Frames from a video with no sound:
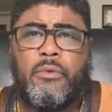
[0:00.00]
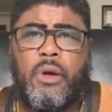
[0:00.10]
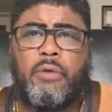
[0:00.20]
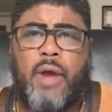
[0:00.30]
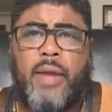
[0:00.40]

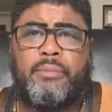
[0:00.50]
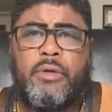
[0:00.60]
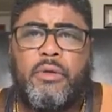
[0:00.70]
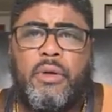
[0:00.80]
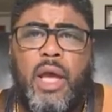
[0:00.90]
All right?
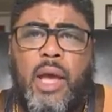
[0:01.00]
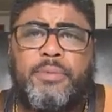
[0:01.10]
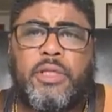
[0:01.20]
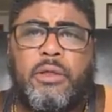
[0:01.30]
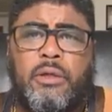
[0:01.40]

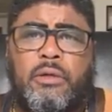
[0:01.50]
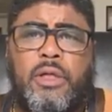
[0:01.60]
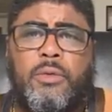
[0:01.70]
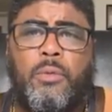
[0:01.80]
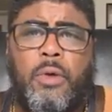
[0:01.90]

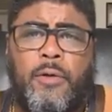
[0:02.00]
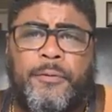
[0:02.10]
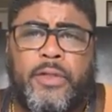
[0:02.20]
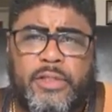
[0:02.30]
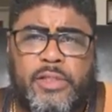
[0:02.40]
Absolutely
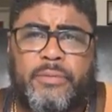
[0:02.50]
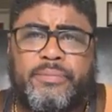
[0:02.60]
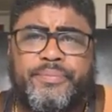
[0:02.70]
worthless.